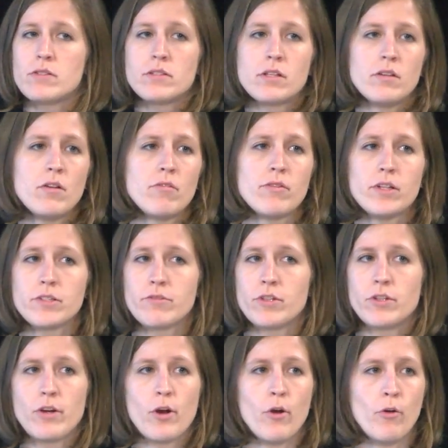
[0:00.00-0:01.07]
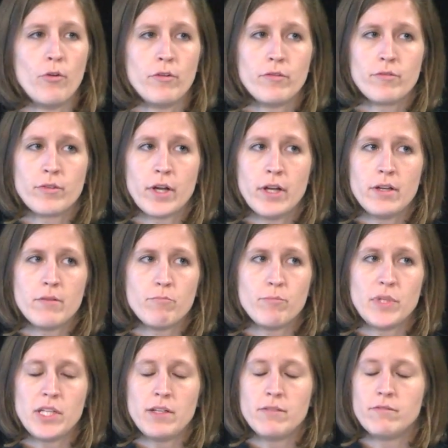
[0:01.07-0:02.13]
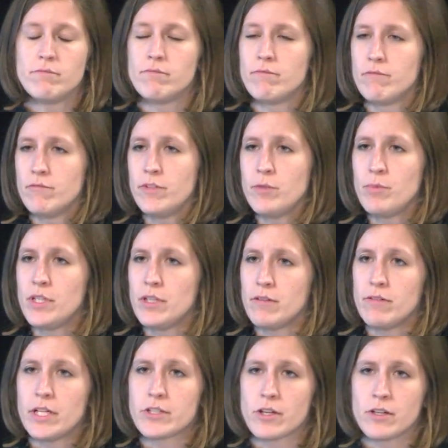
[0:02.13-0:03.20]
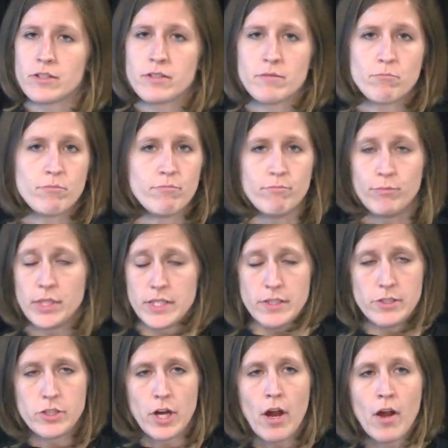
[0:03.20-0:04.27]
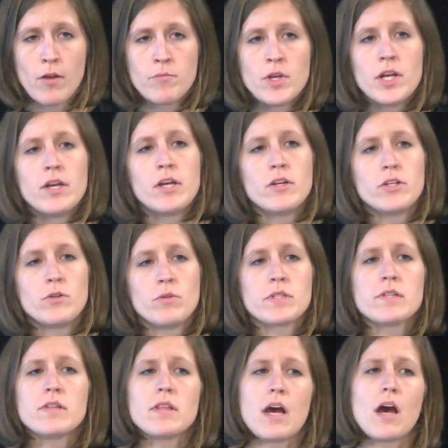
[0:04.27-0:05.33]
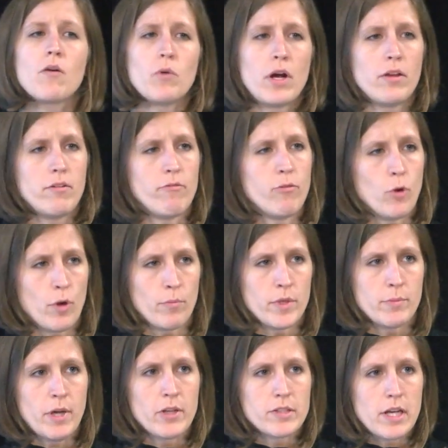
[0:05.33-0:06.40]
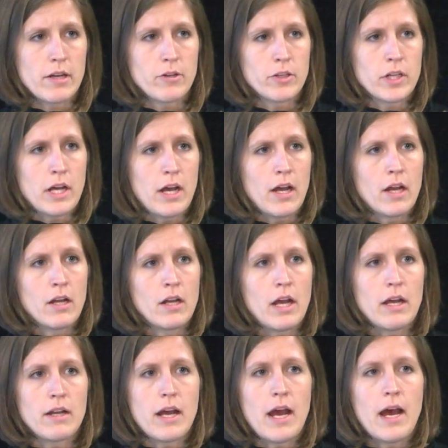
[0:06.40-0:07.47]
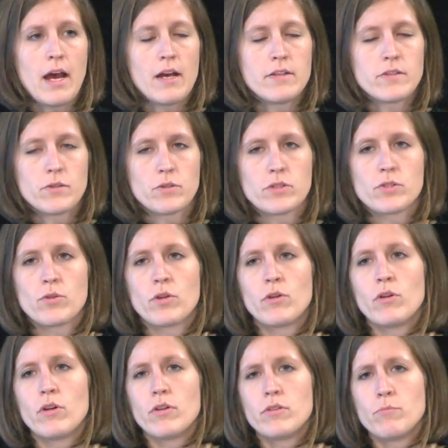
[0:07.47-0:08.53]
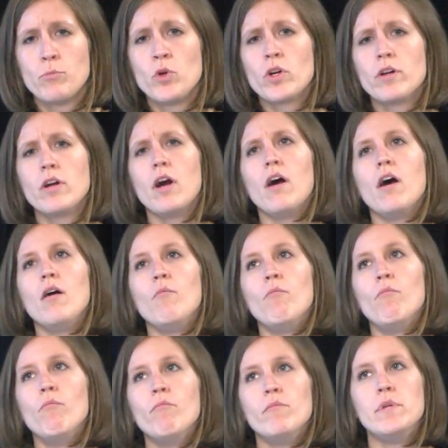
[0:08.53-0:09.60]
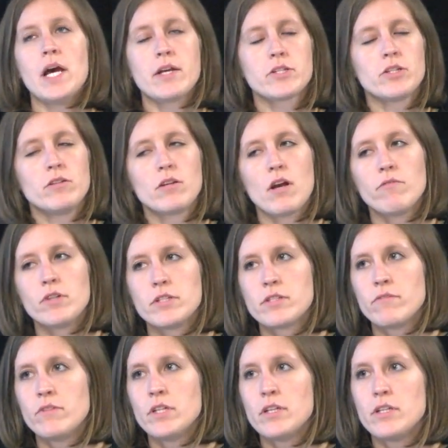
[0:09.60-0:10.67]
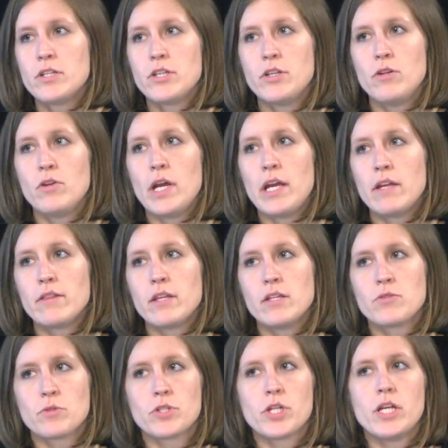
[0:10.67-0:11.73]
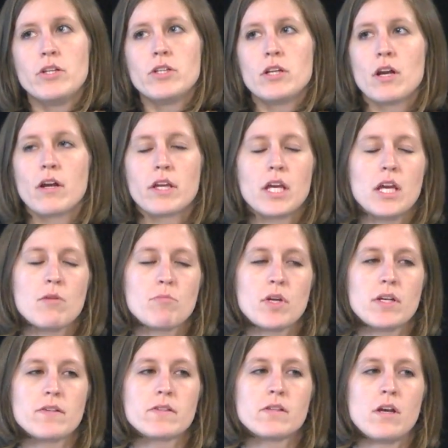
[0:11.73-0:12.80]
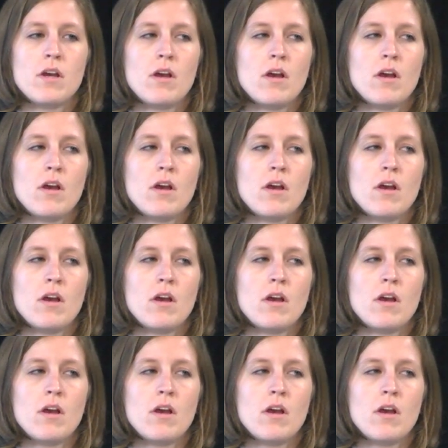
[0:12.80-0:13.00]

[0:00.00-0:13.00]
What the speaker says: To no fault of her own, right? Being VP of HR is a busy job. She wasn't that well informed about Title IX. And as there was more national coverage of the issue and things were changing on campus,